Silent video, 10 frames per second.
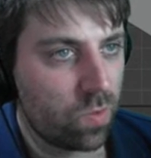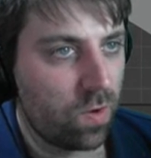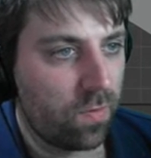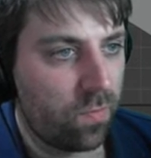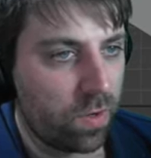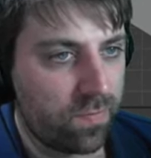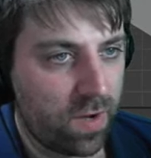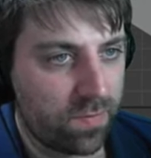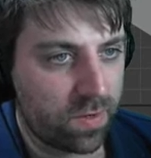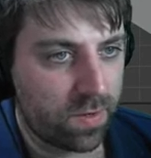or
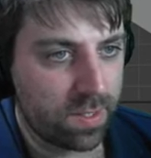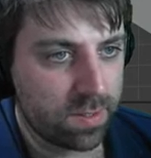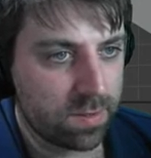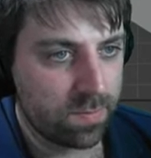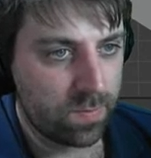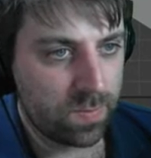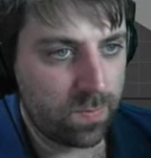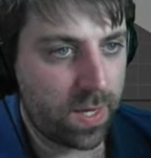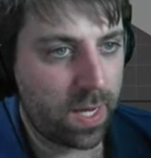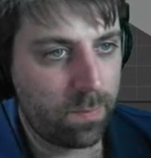45 degrees
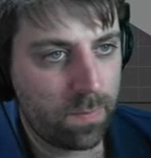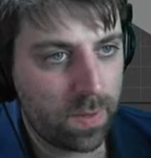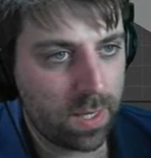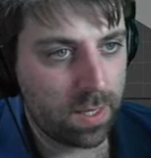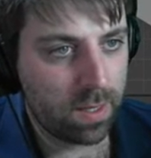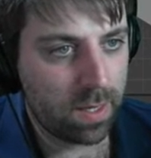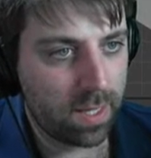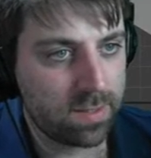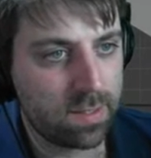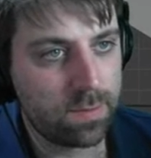bam
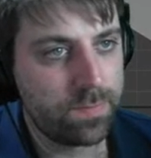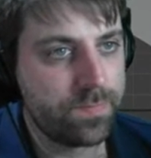enter